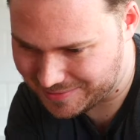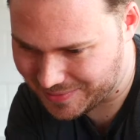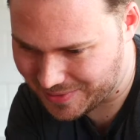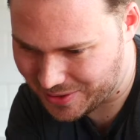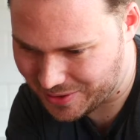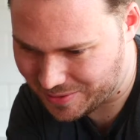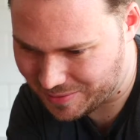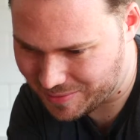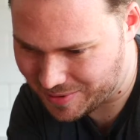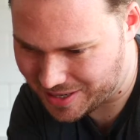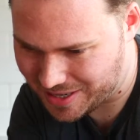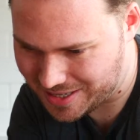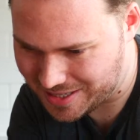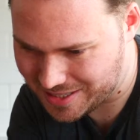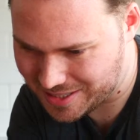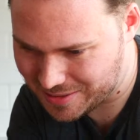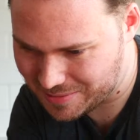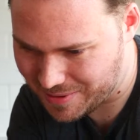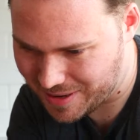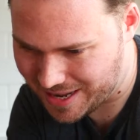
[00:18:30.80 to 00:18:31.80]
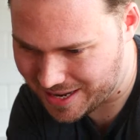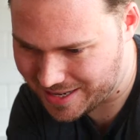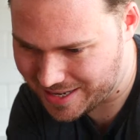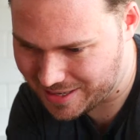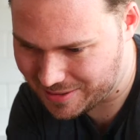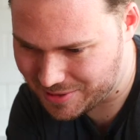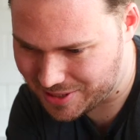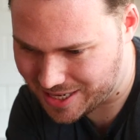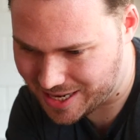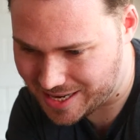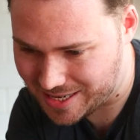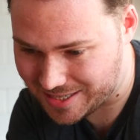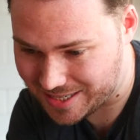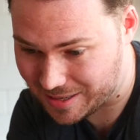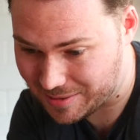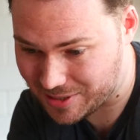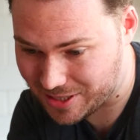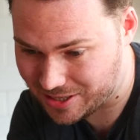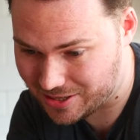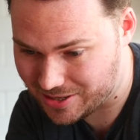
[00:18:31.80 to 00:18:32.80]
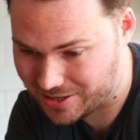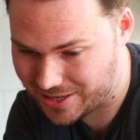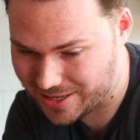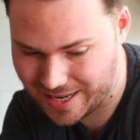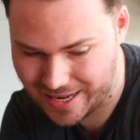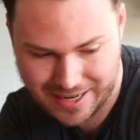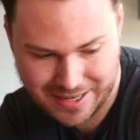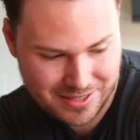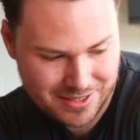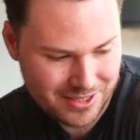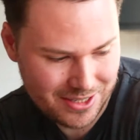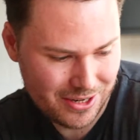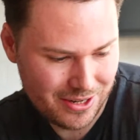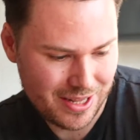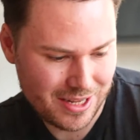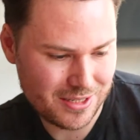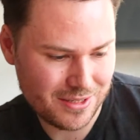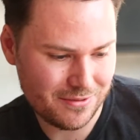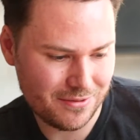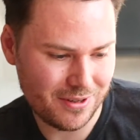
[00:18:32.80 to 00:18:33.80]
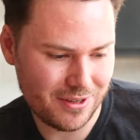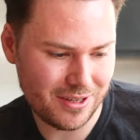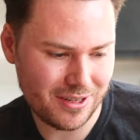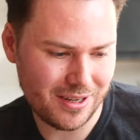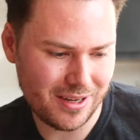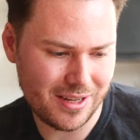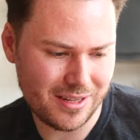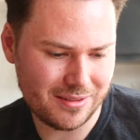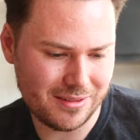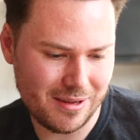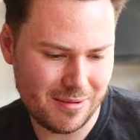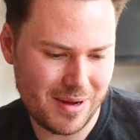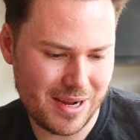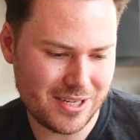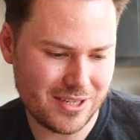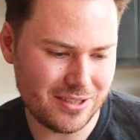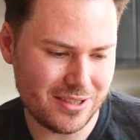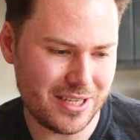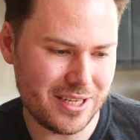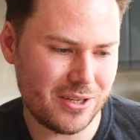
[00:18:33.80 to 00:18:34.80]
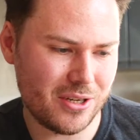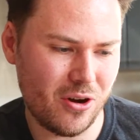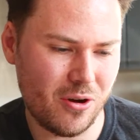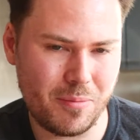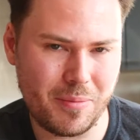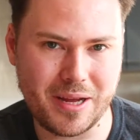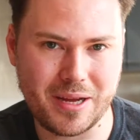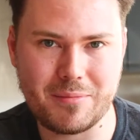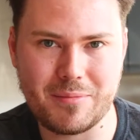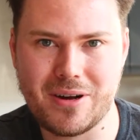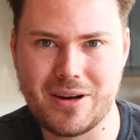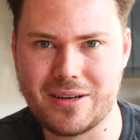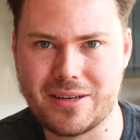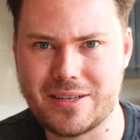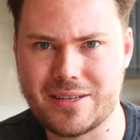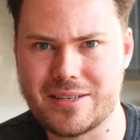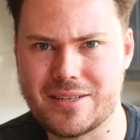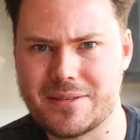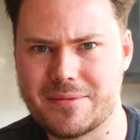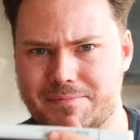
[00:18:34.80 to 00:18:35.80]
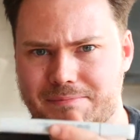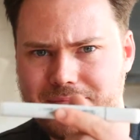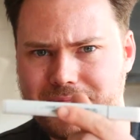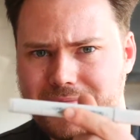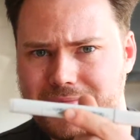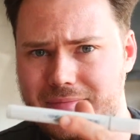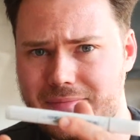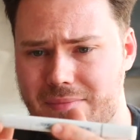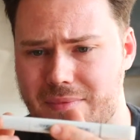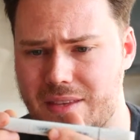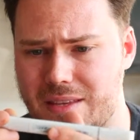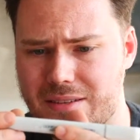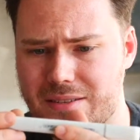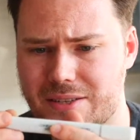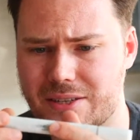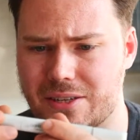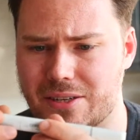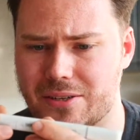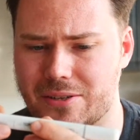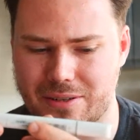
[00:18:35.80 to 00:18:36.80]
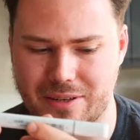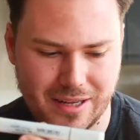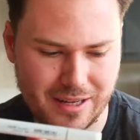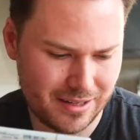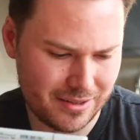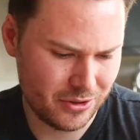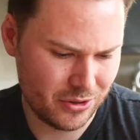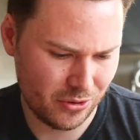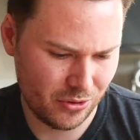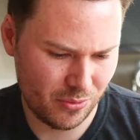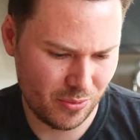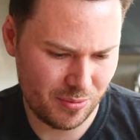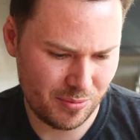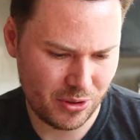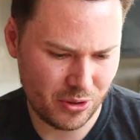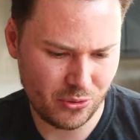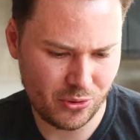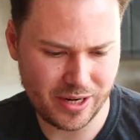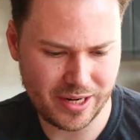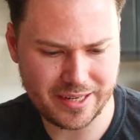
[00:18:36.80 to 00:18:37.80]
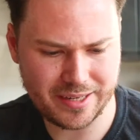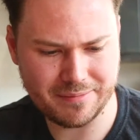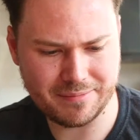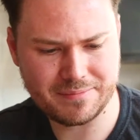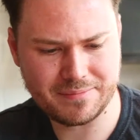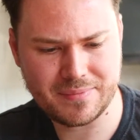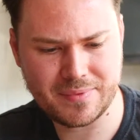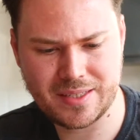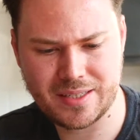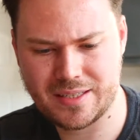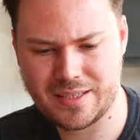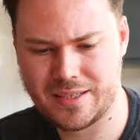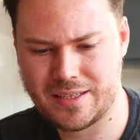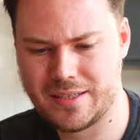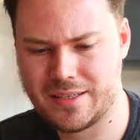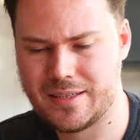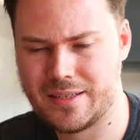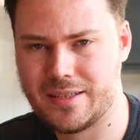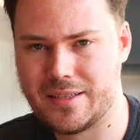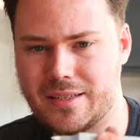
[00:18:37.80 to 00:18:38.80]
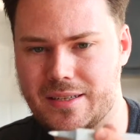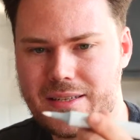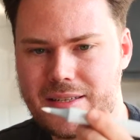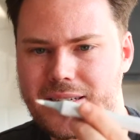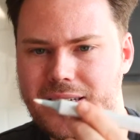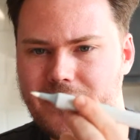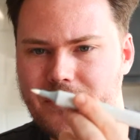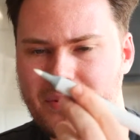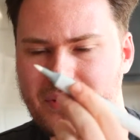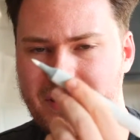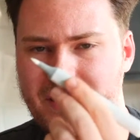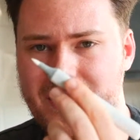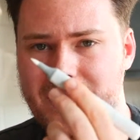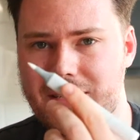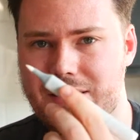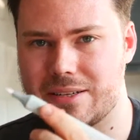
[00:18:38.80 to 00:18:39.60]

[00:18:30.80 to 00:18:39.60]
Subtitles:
You can buy spare nibs, yes, absolutely you can. So that's for, I imagine, the Copic Markers. So not the one with oil in it. Let's take one of these.